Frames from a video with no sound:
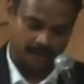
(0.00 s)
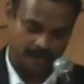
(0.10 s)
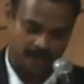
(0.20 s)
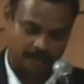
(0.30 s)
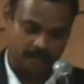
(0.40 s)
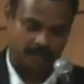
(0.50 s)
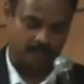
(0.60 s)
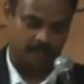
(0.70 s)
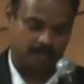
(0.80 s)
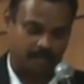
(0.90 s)
He has been a
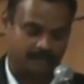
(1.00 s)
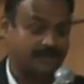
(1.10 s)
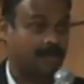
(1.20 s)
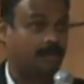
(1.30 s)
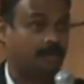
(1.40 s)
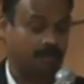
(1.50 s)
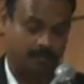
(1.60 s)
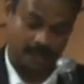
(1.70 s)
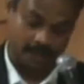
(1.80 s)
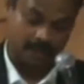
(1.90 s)
member of Senate of
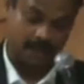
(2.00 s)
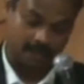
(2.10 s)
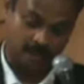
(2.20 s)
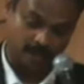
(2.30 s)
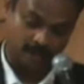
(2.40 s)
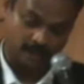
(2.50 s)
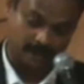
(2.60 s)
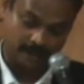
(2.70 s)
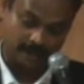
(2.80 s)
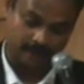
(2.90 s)
Bharathiyar
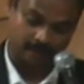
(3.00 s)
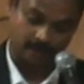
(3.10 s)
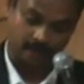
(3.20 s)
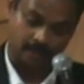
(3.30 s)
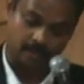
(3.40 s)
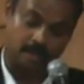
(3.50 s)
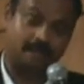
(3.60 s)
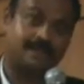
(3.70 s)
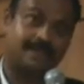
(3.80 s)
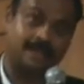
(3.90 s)
University, member
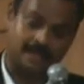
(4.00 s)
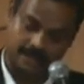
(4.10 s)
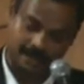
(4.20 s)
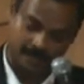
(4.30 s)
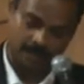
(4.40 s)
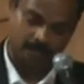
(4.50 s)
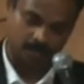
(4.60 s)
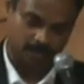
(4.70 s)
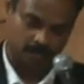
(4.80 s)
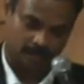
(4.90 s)
of Central Silk
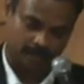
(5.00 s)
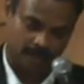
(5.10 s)
Board,